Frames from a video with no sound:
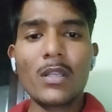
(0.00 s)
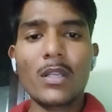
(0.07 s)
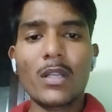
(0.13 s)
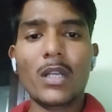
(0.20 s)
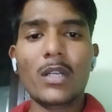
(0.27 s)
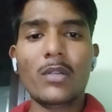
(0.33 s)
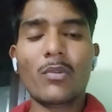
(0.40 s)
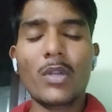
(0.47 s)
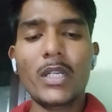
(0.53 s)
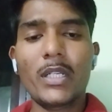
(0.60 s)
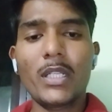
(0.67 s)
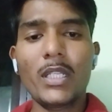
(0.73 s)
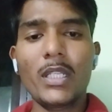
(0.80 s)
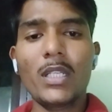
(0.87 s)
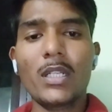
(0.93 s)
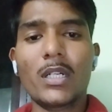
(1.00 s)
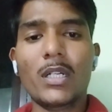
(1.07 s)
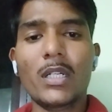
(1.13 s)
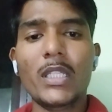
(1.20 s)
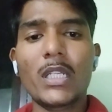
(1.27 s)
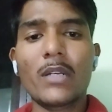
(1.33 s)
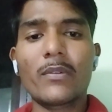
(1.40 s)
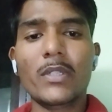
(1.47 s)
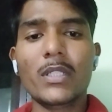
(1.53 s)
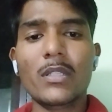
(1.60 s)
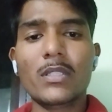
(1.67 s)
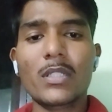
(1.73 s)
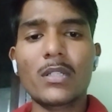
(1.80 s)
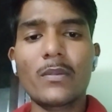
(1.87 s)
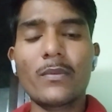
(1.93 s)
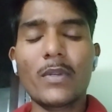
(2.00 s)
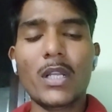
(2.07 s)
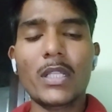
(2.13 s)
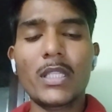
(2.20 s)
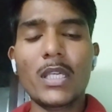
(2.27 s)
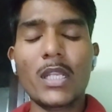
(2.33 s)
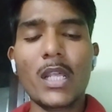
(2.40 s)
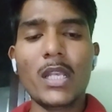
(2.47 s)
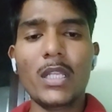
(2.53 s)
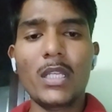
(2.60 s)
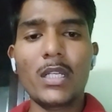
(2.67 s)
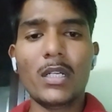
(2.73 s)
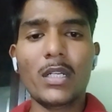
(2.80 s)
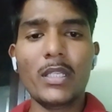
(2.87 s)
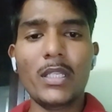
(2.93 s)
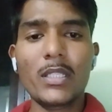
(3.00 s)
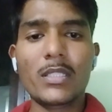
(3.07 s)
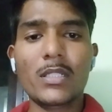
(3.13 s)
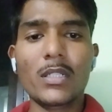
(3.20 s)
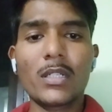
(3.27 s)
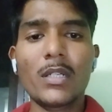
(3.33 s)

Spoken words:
Quality. Then after the some, there are each